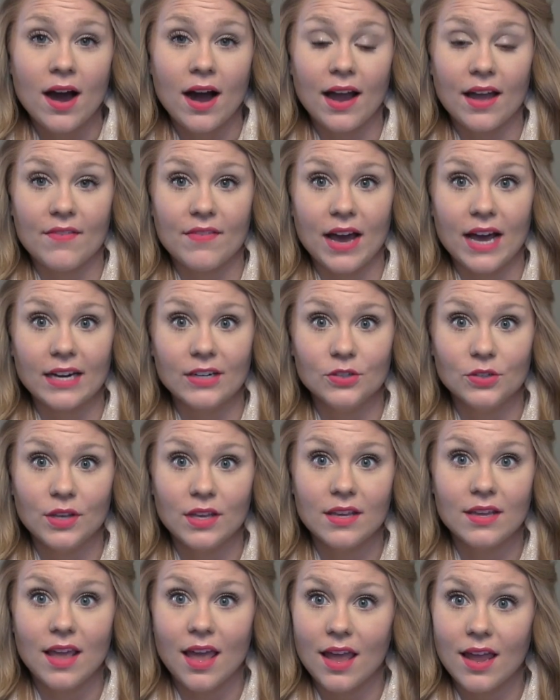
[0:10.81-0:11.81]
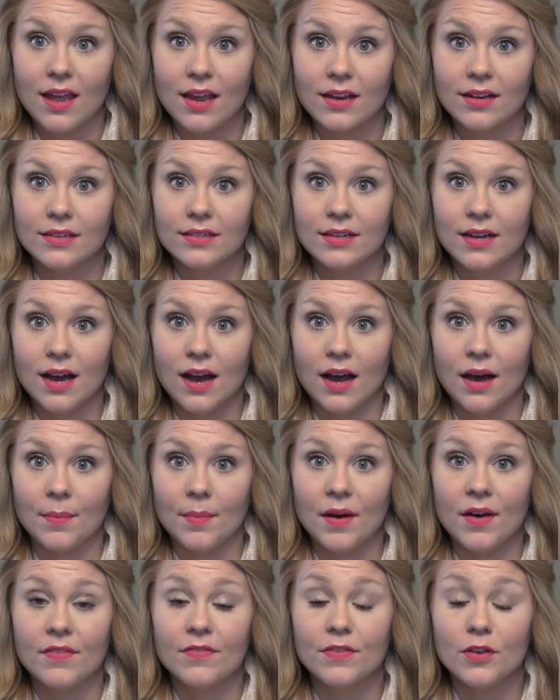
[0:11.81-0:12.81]
I have actually gained
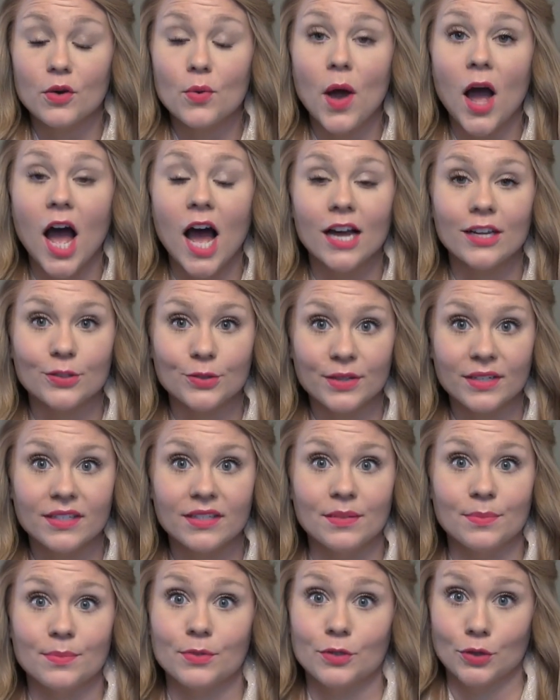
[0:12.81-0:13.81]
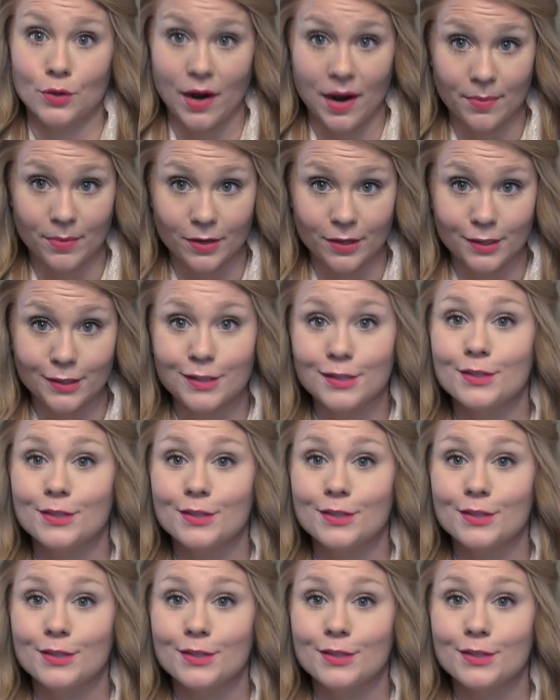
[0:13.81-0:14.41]
um, a few hundred subscribers.